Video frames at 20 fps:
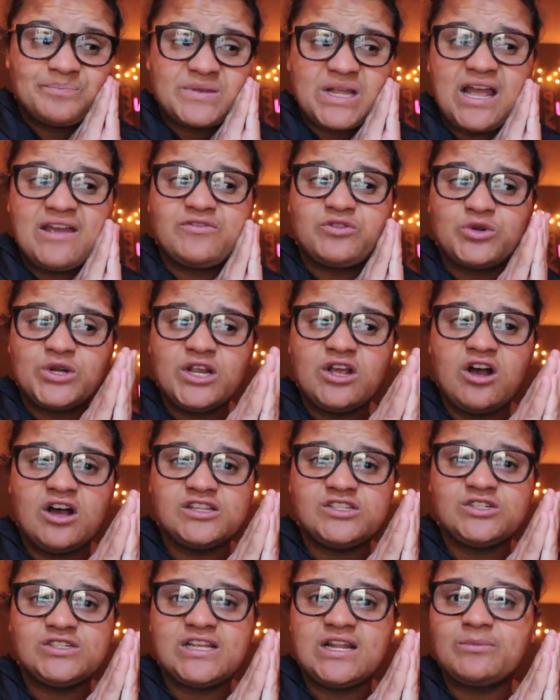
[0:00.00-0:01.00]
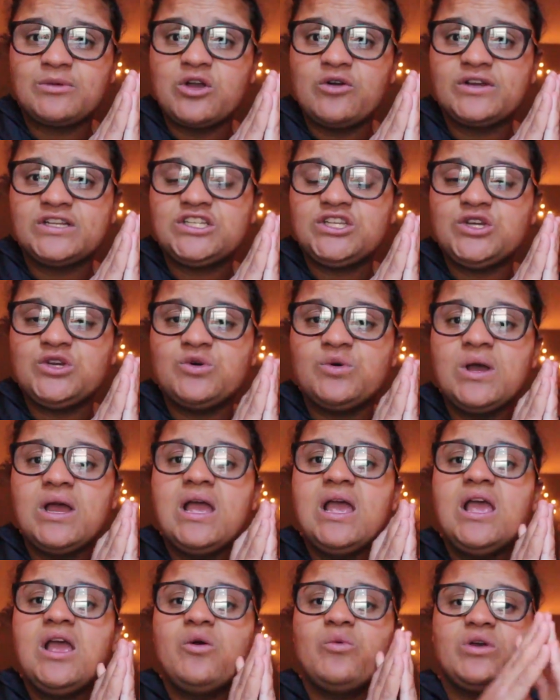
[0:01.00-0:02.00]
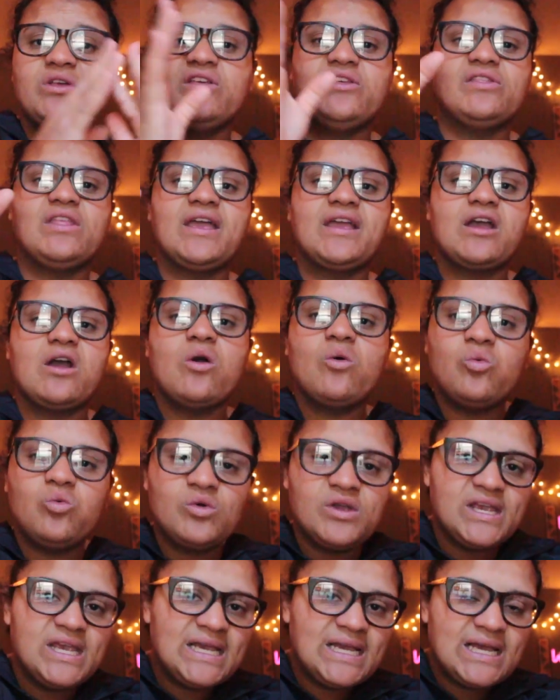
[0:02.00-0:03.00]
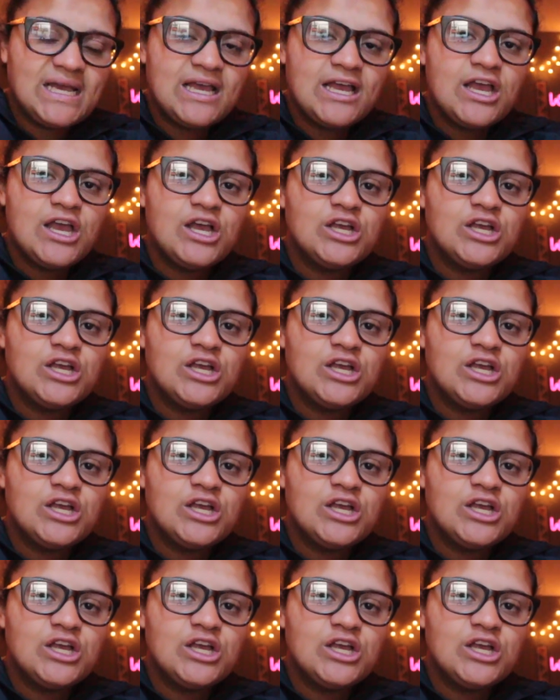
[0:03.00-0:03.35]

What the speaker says: I have 3 concerts that I'm going to within like a week.